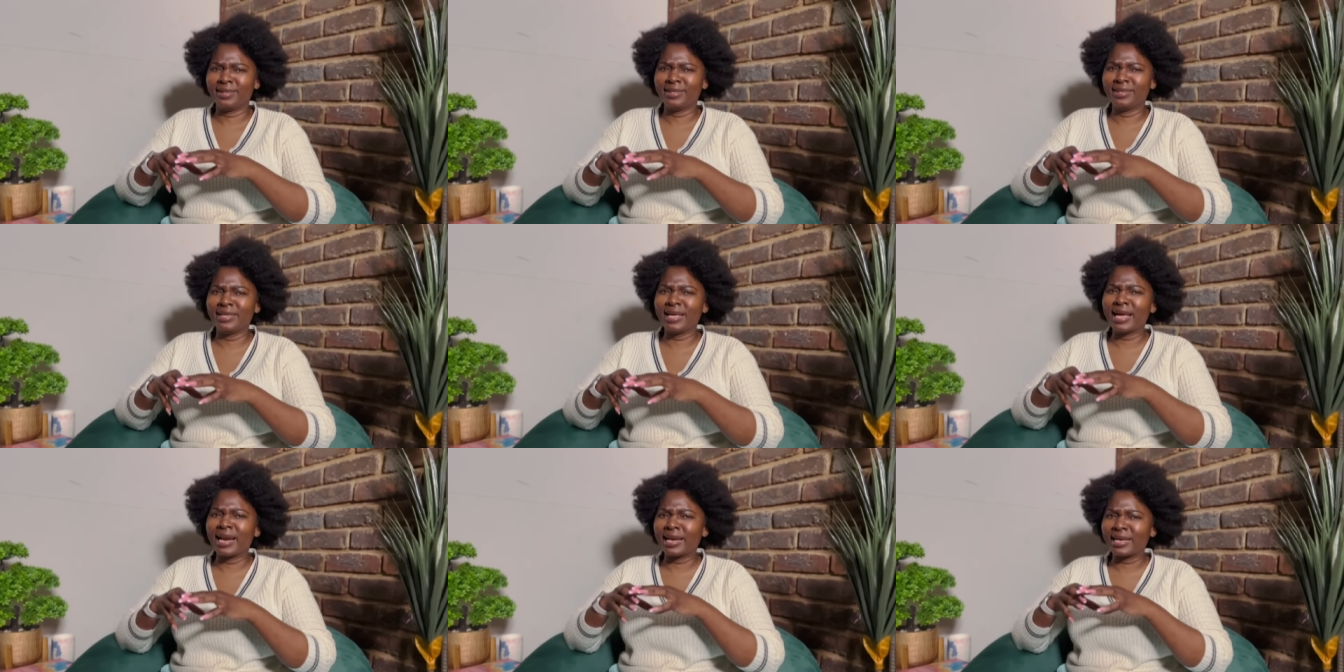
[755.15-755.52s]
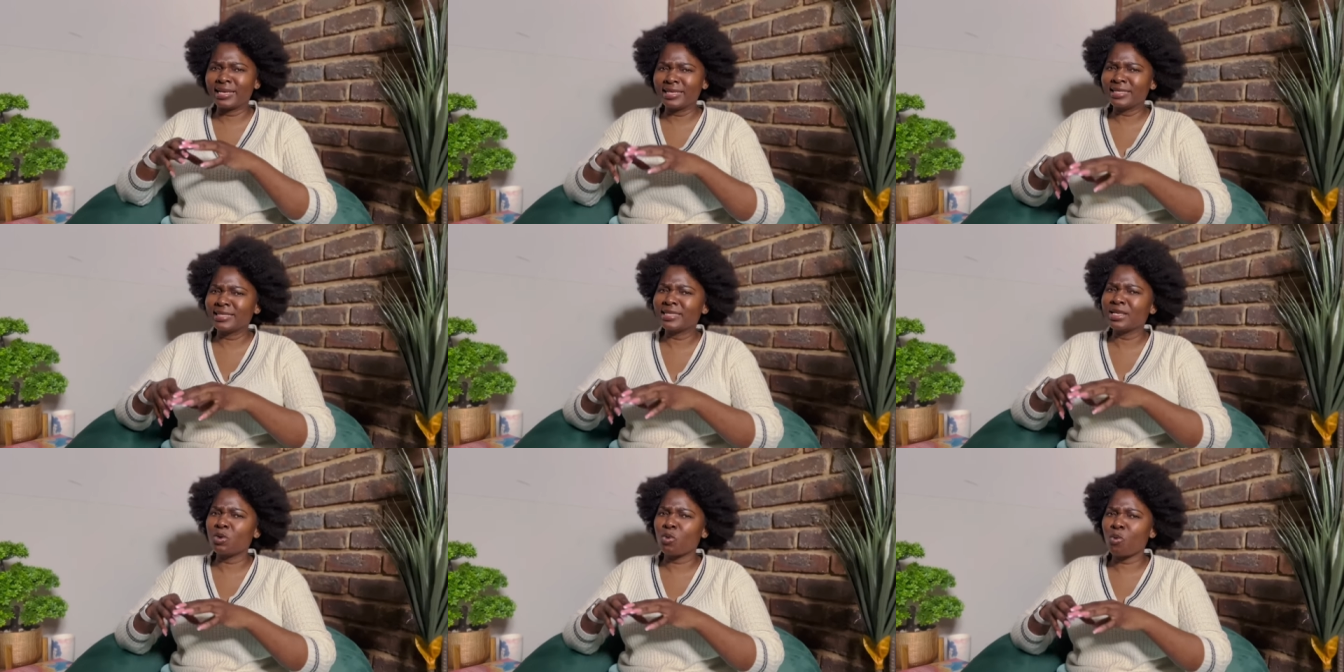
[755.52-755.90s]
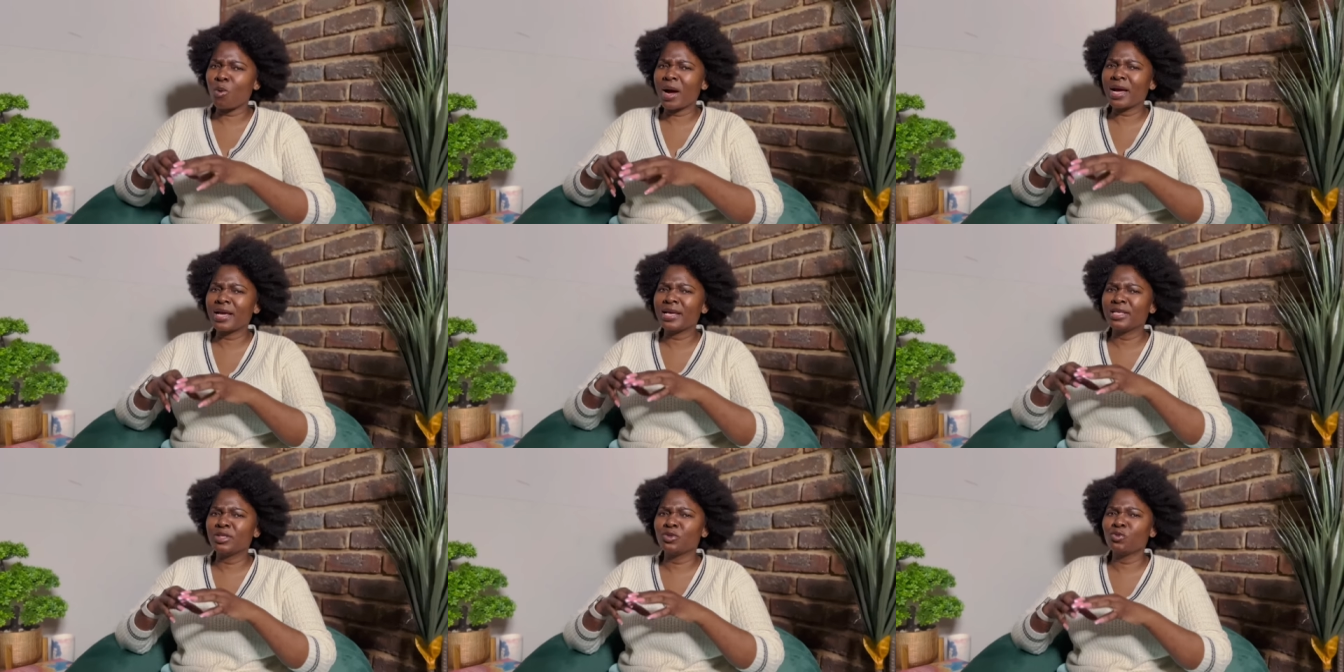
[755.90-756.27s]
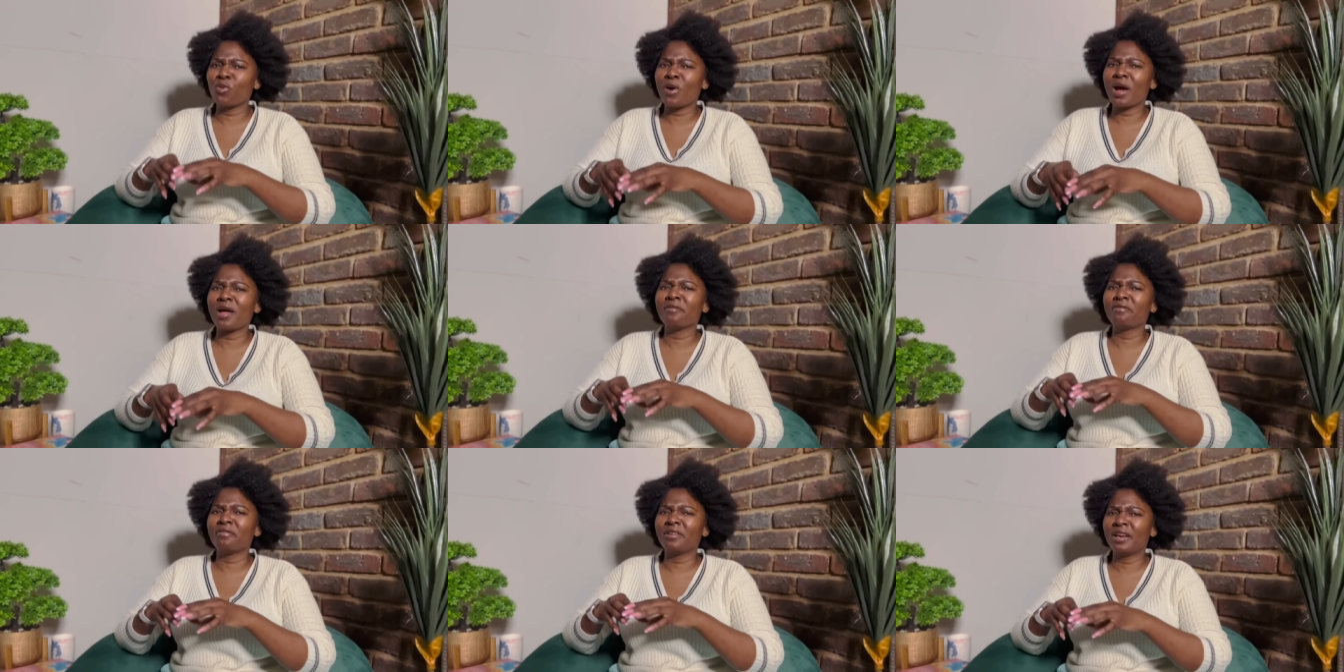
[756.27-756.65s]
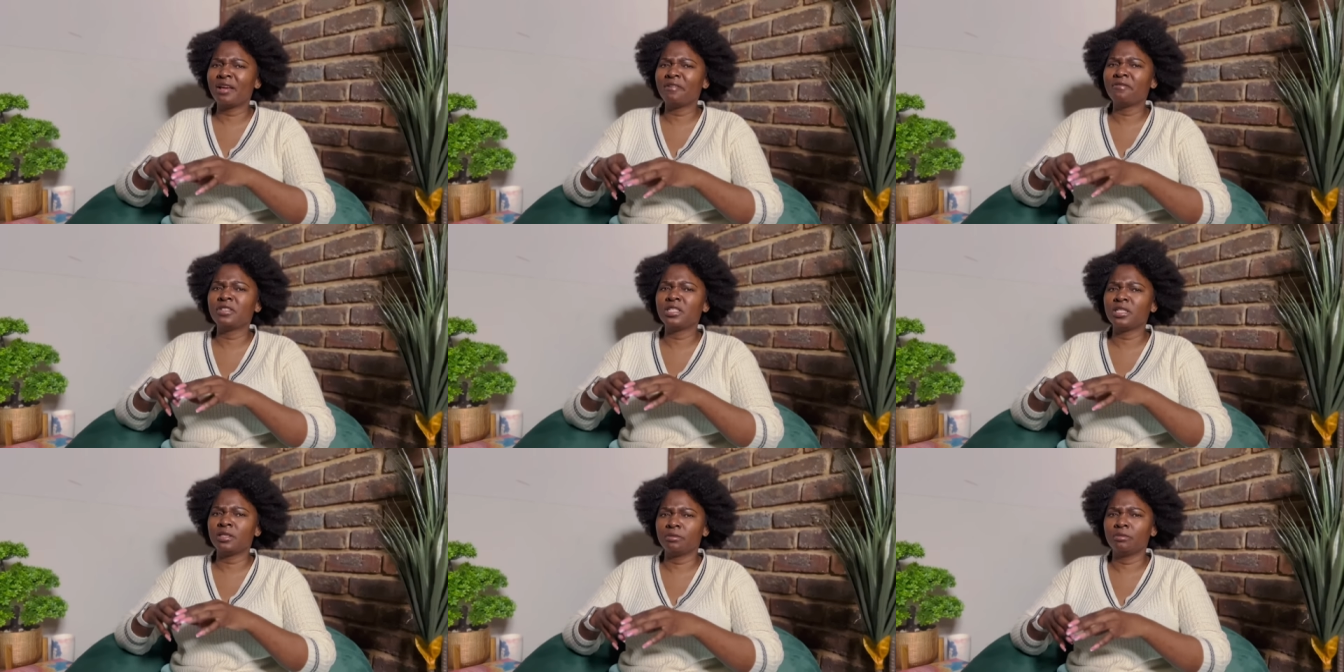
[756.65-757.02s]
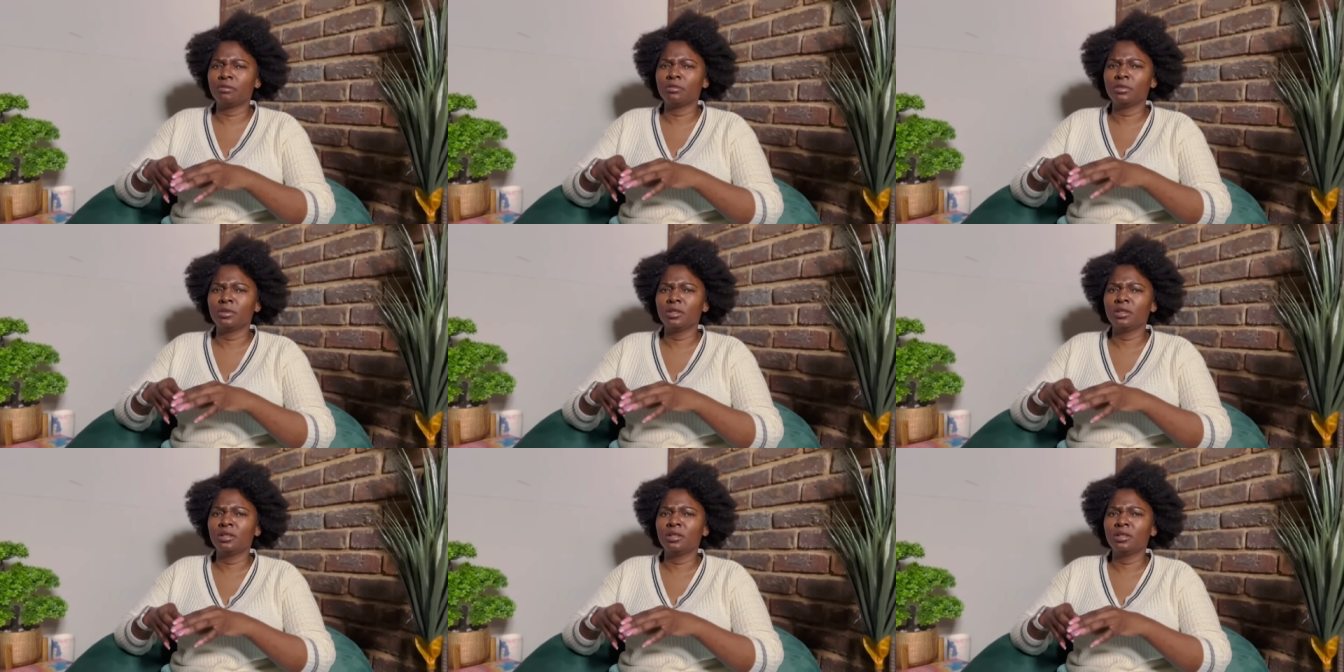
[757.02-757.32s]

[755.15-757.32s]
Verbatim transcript: the reason why his wife left him.